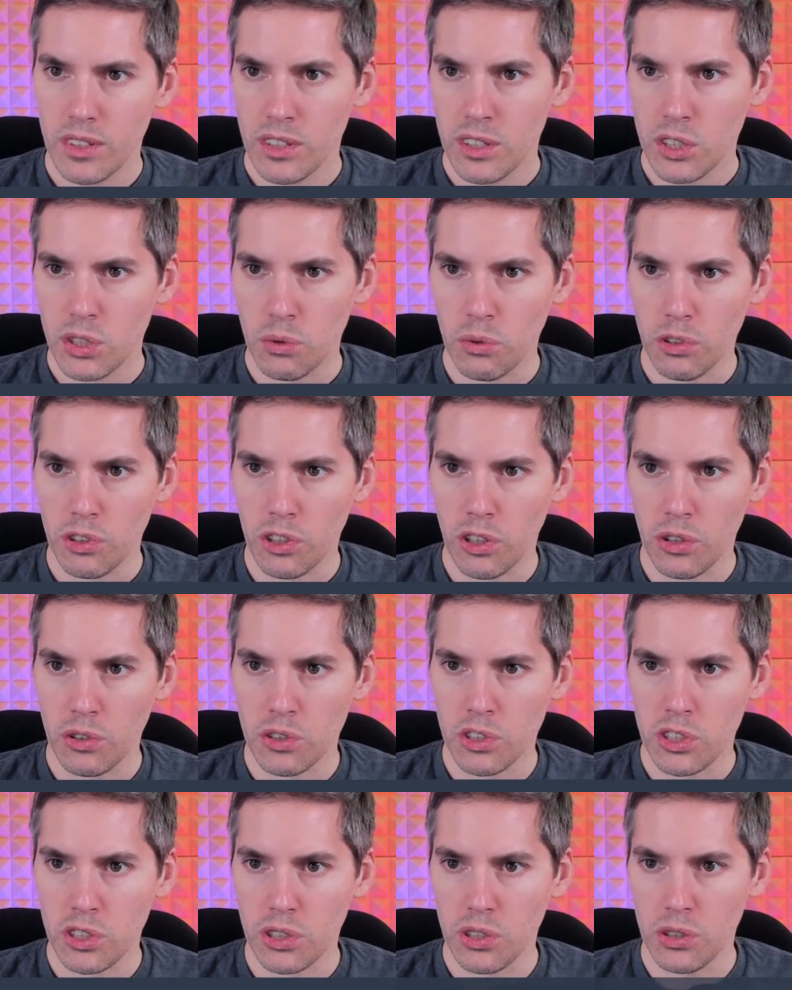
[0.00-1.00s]
So we'll go
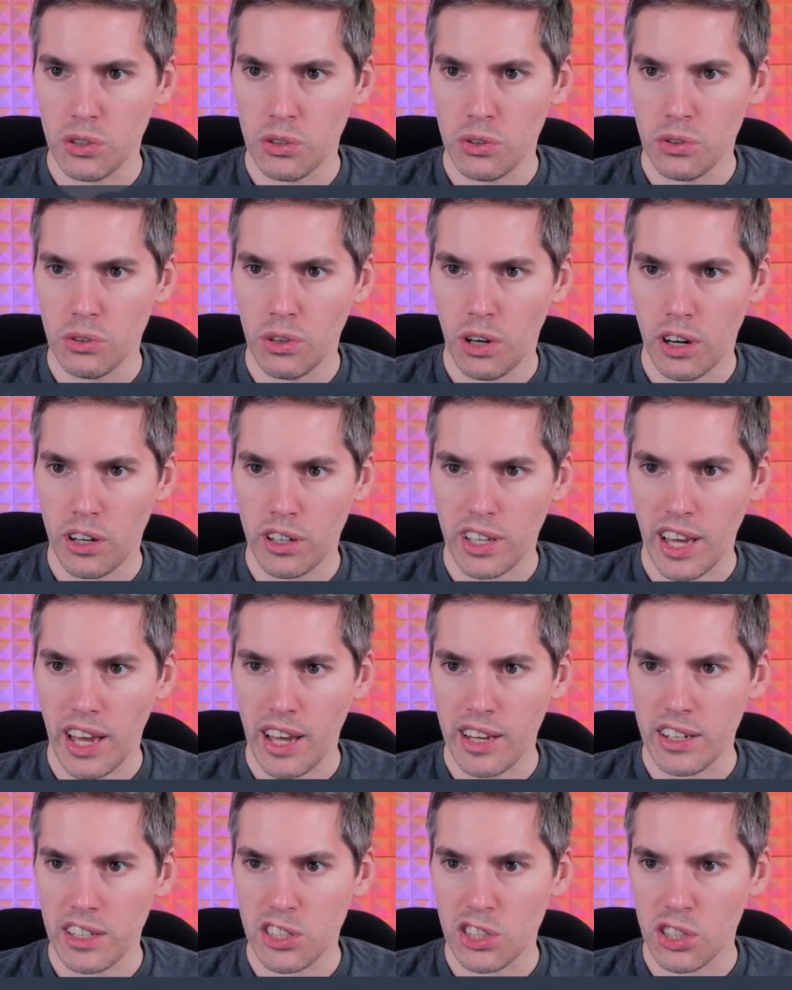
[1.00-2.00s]
to
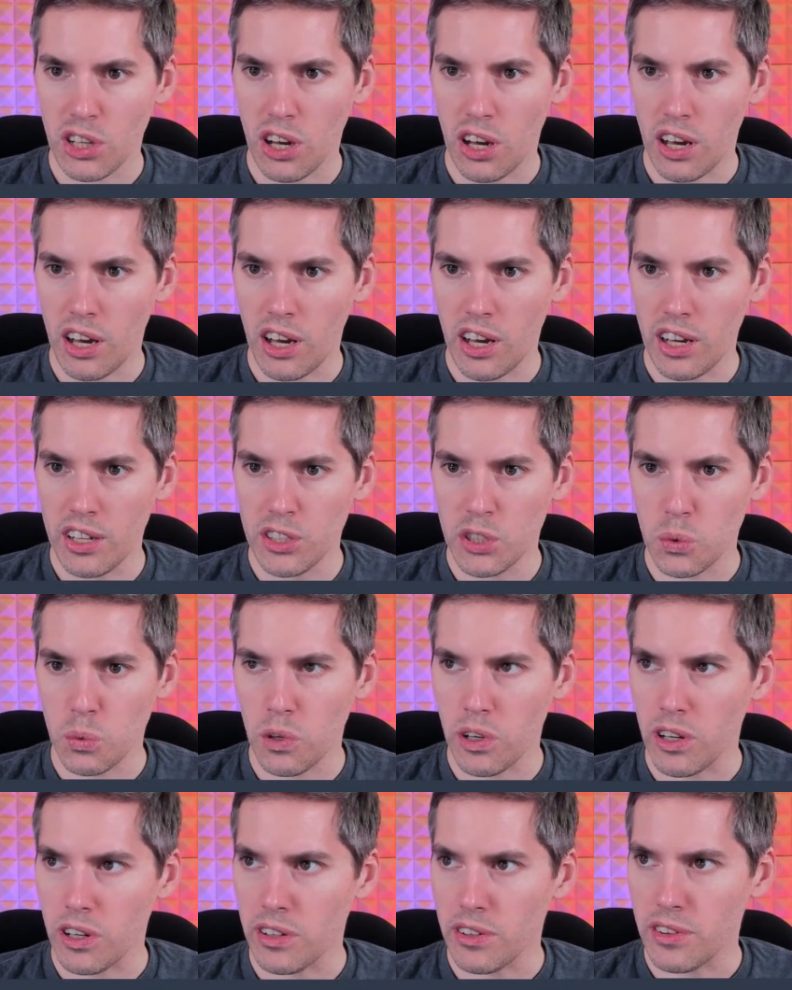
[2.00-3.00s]
Arcanus.
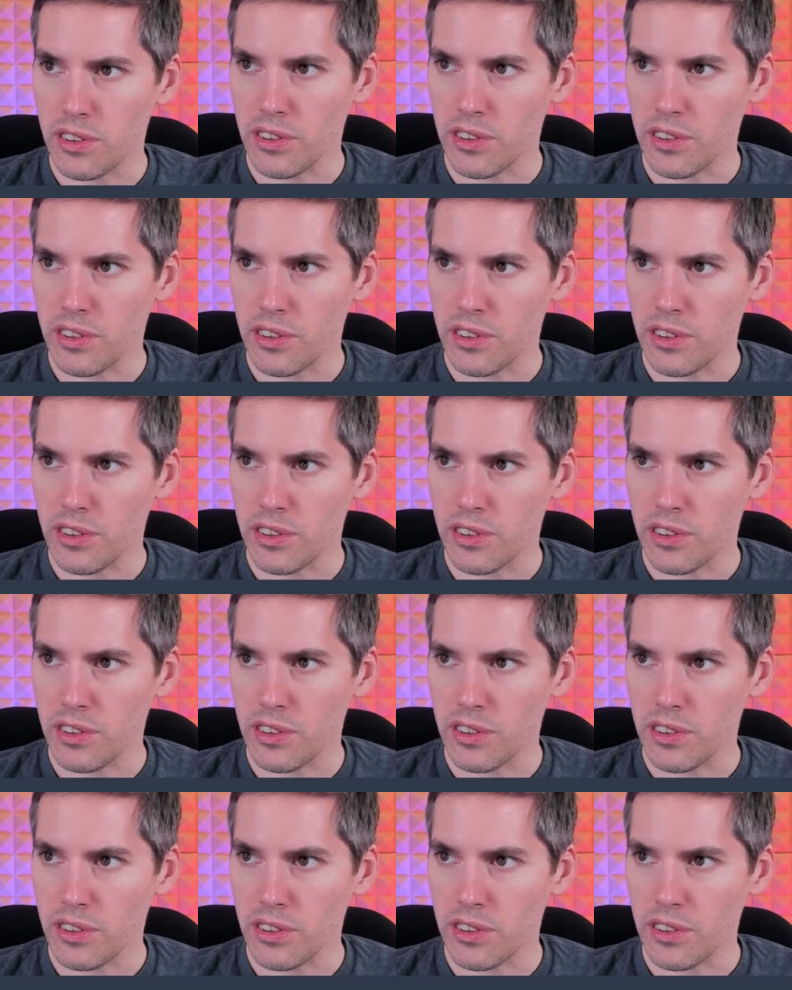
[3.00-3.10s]
Codsworth.